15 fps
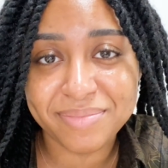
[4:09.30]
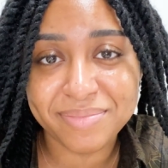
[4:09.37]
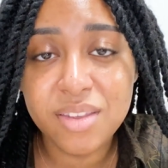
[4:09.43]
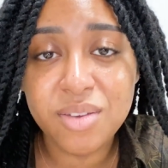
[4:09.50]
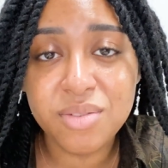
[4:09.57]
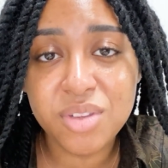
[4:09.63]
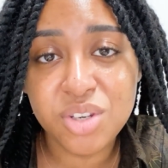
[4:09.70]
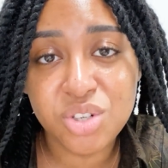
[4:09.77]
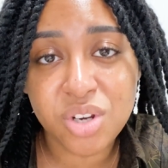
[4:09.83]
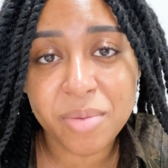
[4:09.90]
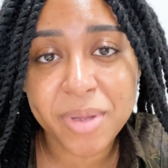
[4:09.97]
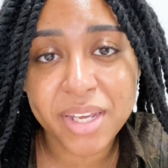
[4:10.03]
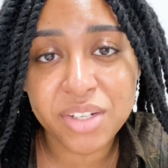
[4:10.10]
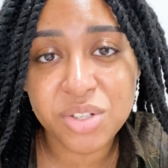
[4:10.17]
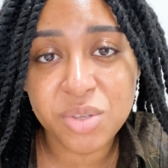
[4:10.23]
The only
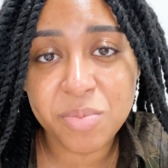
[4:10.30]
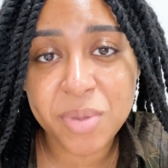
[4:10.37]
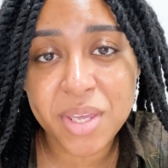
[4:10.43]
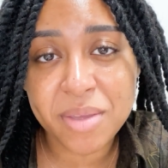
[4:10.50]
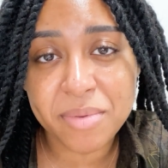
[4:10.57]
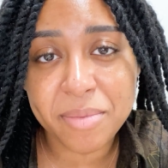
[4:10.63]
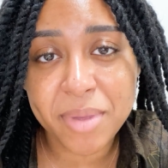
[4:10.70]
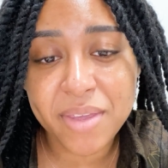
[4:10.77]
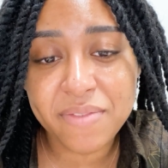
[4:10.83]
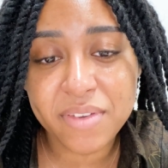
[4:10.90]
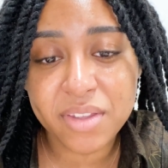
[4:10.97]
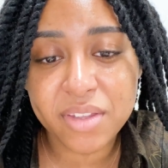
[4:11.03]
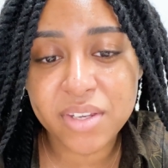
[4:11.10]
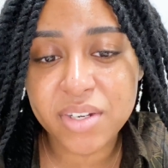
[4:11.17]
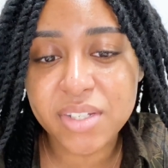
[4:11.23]
drawback to PMMA
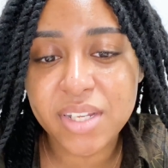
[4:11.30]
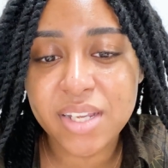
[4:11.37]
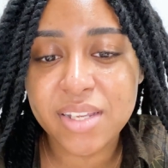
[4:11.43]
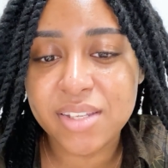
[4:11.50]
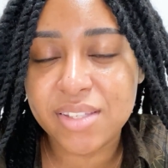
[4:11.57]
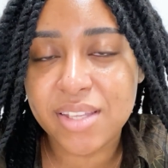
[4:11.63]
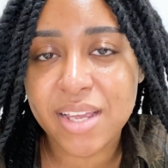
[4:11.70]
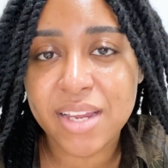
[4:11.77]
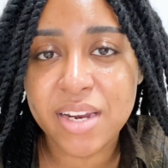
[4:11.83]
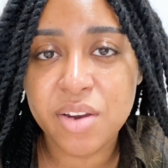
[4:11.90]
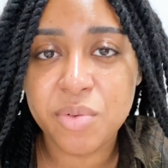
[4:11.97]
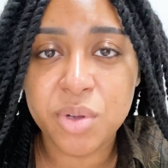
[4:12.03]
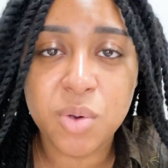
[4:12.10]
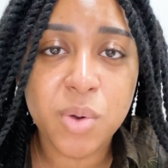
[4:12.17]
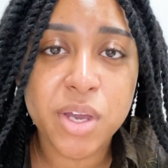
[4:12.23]
fillers is that it
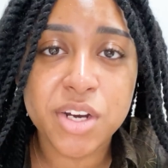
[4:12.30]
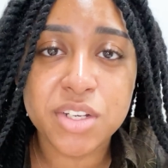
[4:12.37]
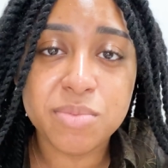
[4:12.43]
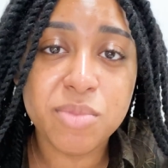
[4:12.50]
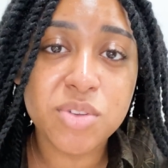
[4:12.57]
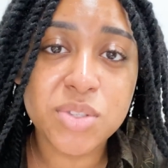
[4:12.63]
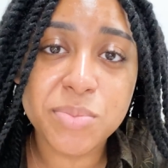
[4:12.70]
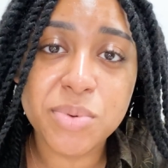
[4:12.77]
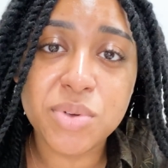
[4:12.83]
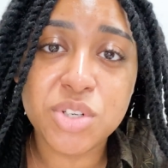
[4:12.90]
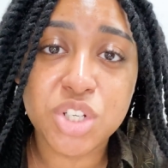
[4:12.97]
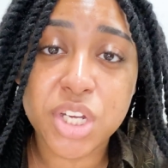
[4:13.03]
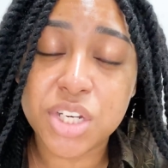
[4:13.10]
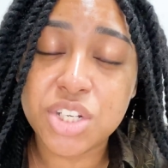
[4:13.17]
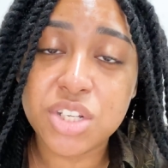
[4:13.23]
requires multiple
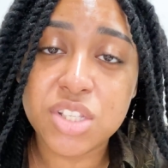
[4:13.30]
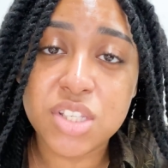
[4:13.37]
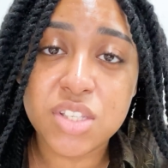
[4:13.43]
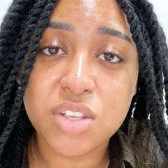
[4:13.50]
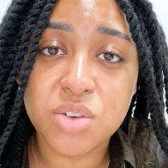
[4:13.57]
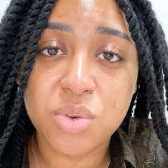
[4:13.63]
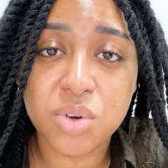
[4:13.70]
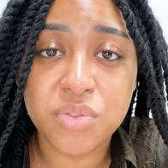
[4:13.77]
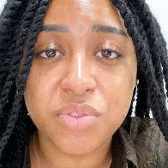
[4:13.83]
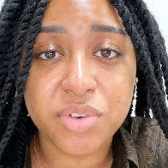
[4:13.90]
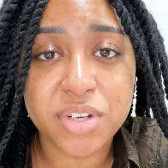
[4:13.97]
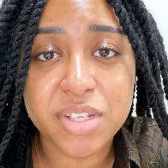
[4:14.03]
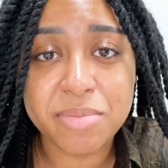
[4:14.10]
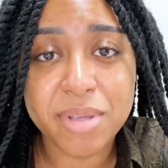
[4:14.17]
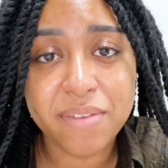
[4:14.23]
injections in order for
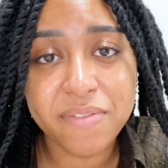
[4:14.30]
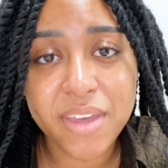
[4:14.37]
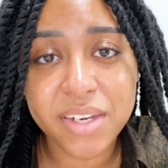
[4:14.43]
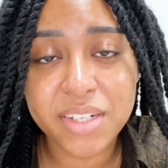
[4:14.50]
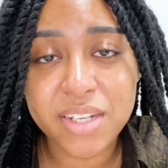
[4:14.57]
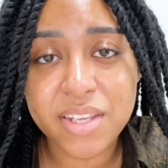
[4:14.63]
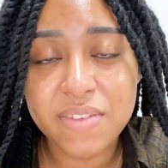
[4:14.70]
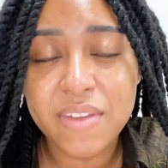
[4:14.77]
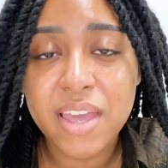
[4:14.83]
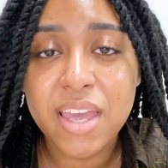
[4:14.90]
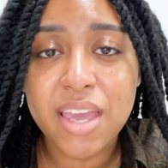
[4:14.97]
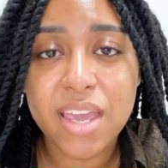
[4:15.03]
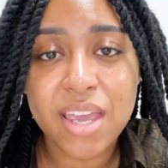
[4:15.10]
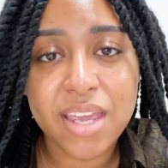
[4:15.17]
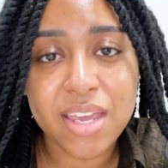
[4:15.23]
it to be effective,
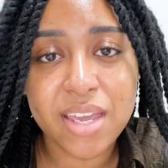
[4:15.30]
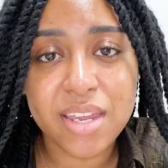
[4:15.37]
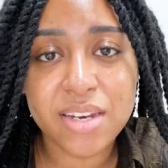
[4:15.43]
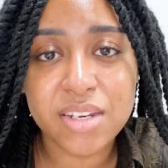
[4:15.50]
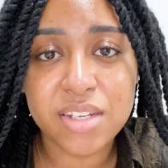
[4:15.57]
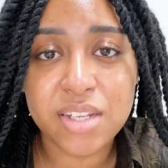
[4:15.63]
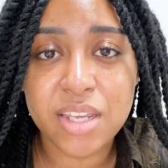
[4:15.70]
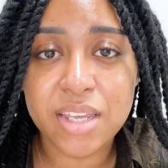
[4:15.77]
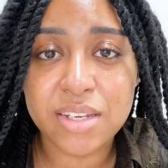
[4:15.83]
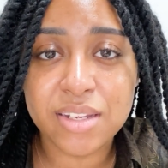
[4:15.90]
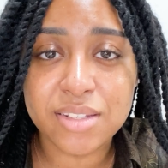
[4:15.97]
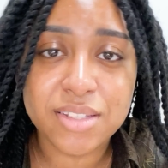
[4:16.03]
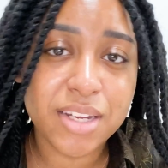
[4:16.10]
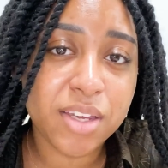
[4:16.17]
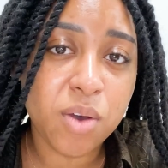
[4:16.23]
and it
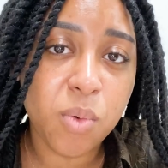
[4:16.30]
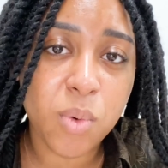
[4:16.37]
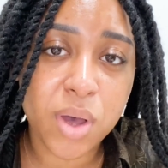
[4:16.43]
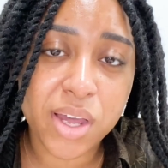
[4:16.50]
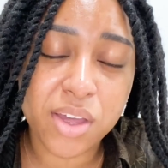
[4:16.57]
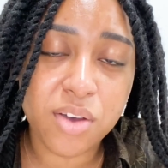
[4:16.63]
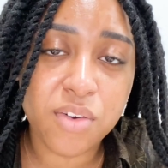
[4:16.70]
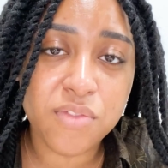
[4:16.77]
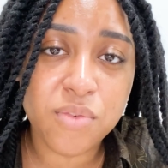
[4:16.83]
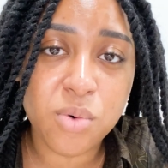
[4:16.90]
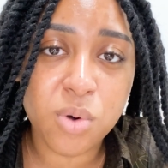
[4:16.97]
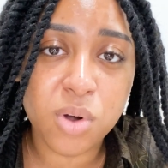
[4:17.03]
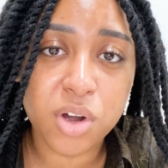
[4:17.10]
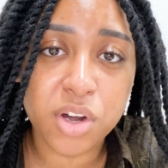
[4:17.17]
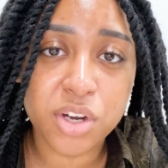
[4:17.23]
does take a while
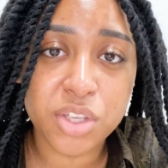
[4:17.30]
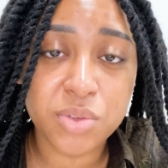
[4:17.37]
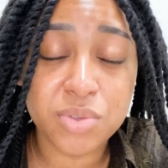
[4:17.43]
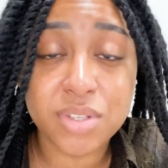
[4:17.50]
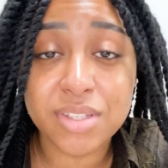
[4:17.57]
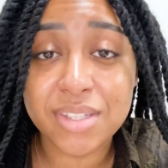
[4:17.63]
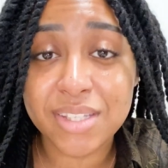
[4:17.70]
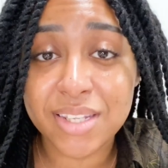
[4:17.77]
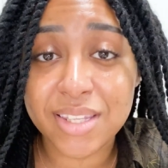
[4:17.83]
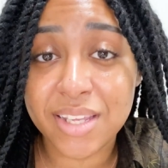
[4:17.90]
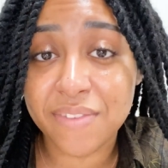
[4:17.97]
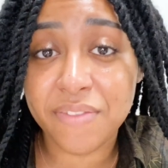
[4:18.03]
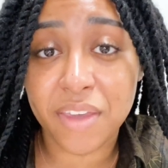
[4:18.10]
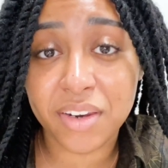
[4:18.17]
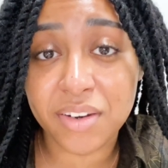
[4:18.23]
for you to see the
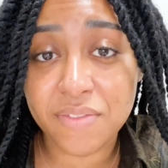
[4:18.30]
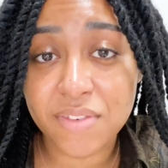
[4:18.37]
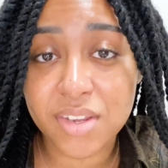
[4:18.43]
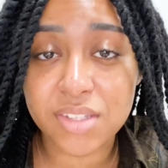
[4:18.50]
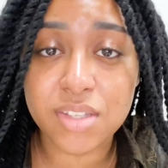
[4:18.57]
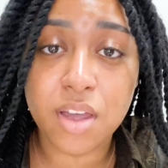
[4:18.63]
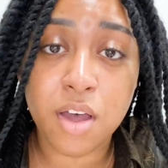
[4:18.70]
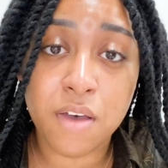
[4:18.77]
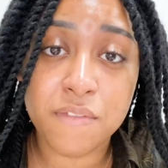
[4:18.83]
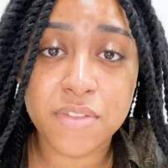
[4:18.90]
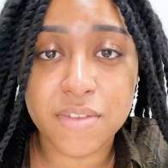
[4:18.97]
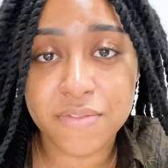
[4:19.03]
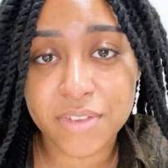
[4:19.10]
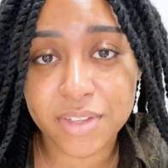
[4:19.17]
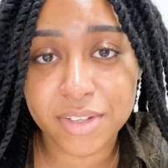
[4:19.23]
effectiveness of
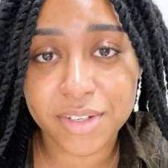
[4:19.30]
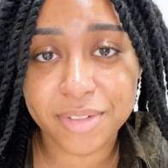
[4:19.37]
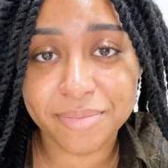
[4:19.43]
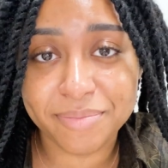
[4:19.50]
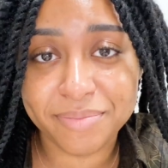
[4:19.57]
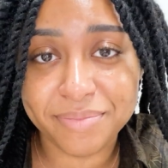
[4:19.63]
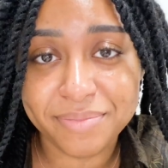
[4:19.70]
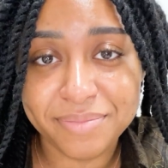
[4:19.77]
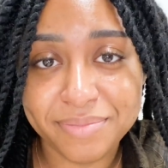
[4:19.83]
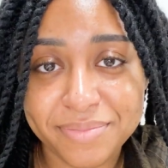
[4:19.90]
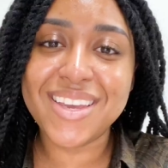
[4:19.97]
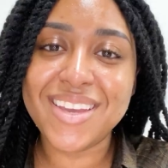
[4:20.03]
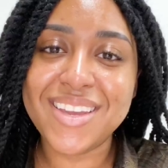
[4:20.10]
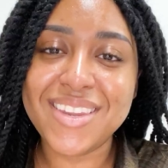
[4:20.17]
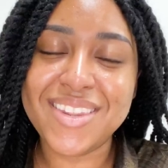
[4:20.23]
the filler.
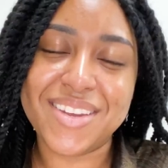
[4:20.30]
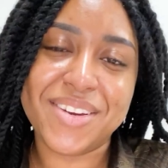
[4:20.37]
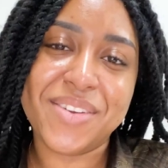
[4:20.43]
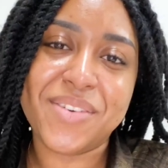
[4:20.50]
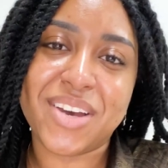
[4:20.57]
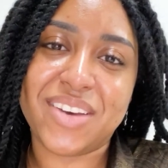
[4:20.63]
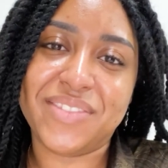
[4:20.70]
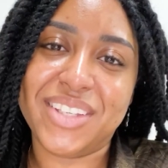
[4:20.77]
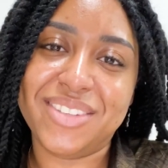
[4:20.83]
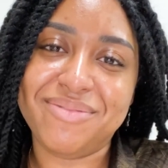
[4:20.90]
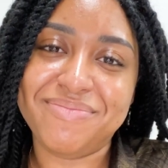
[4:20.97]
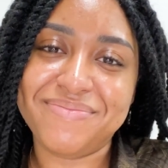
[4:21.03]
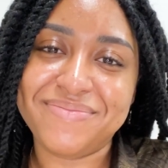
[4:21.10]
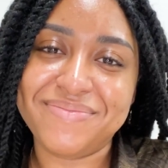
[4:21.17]
And there you have it.